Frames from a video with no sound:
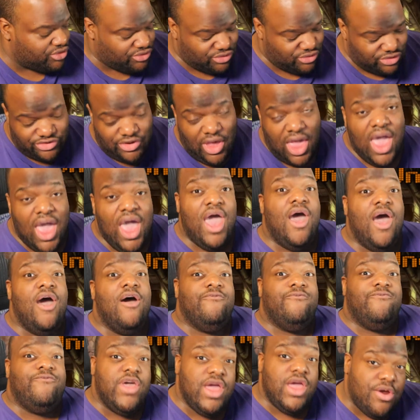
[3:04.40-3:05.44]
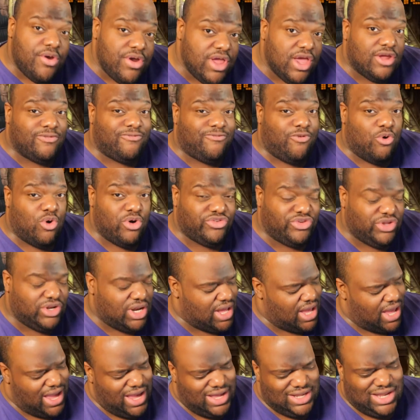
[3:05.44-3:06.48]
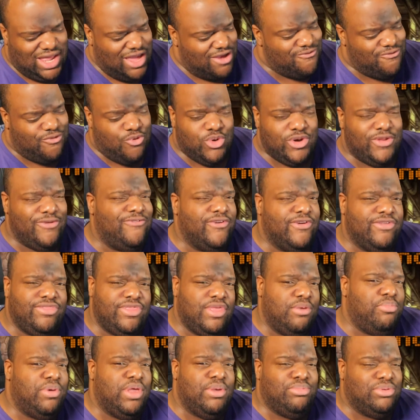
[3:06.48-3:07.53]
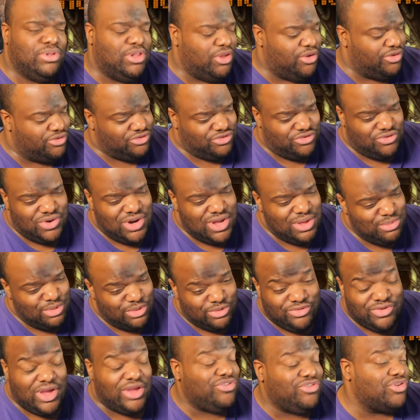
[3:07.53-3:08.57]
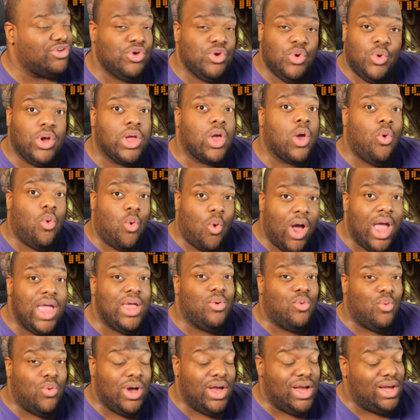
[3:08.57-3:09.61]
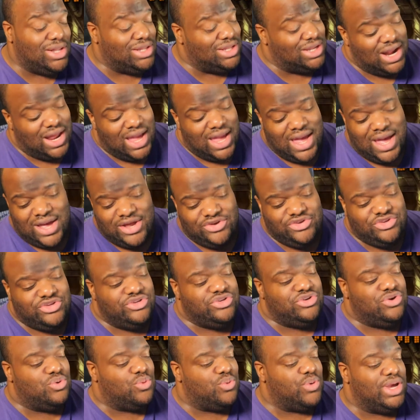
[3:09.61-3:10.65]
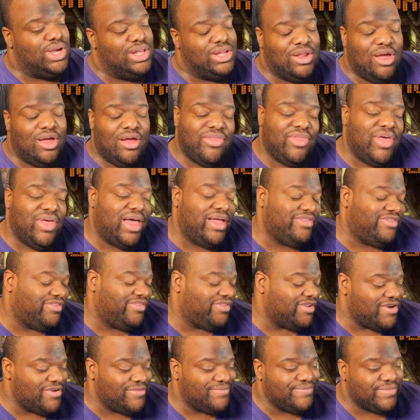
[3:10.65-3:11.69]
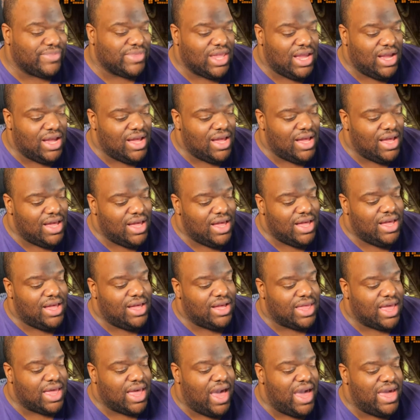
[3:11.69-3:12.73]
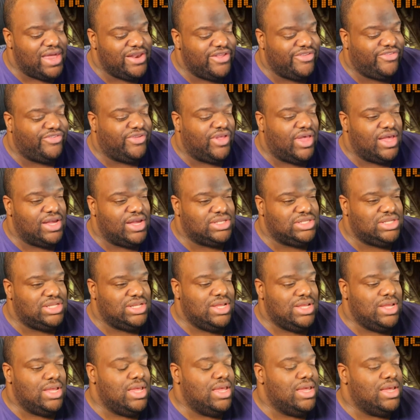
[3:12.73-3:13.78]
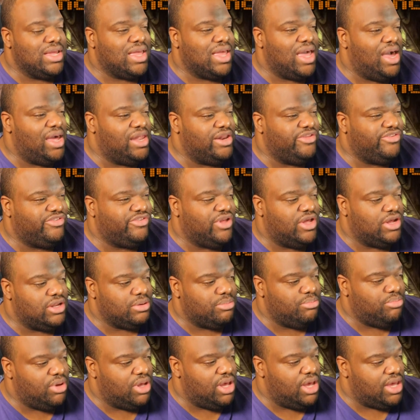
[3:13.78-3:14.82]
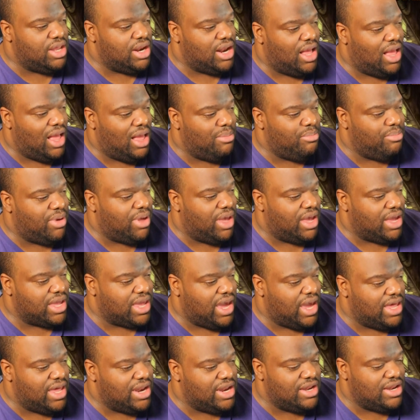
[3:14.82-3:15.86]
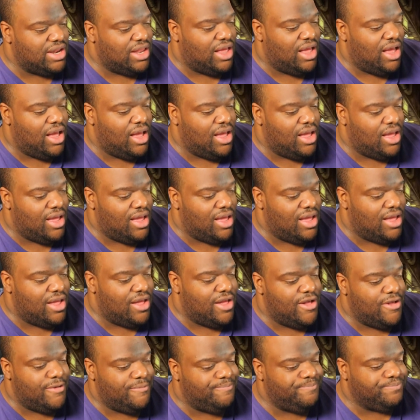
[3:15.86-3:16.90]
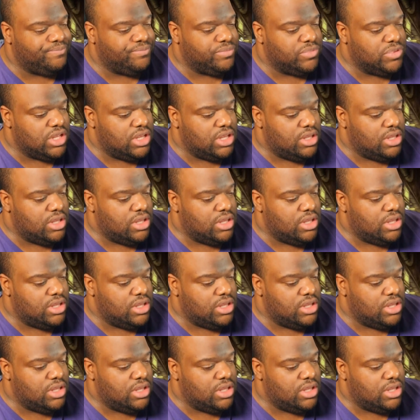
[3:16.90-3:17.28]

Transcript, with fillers: which was very unfortunate. I had like 40, 50 people on stream. It was actually going quite well, and I had to derail all that. So uh, kind of sucked, kind of sucked, but I'm back at it. Um,